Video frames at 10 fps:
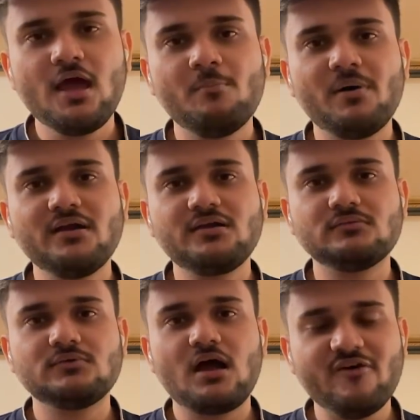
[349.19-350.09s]
but
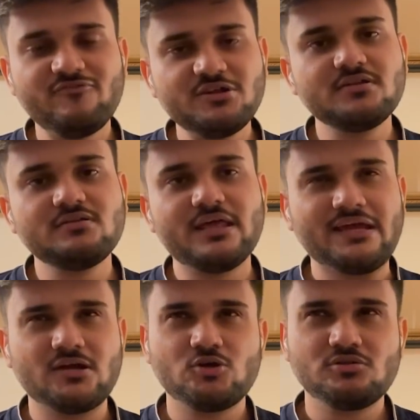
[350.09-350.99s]
after
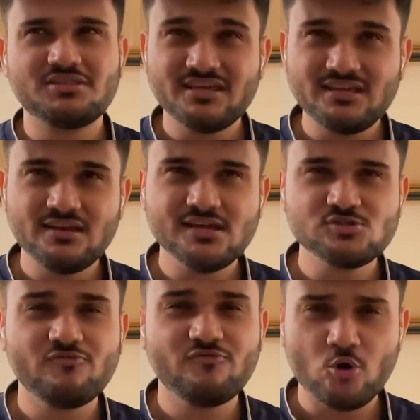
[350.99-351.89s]
like 3 days
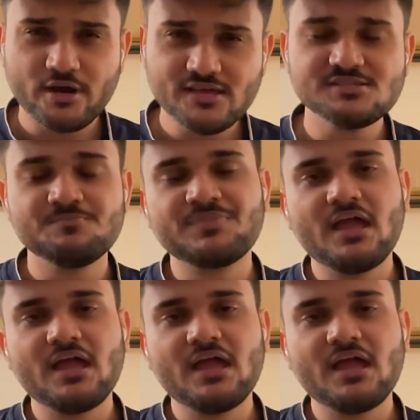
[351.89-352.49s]
or 4 days,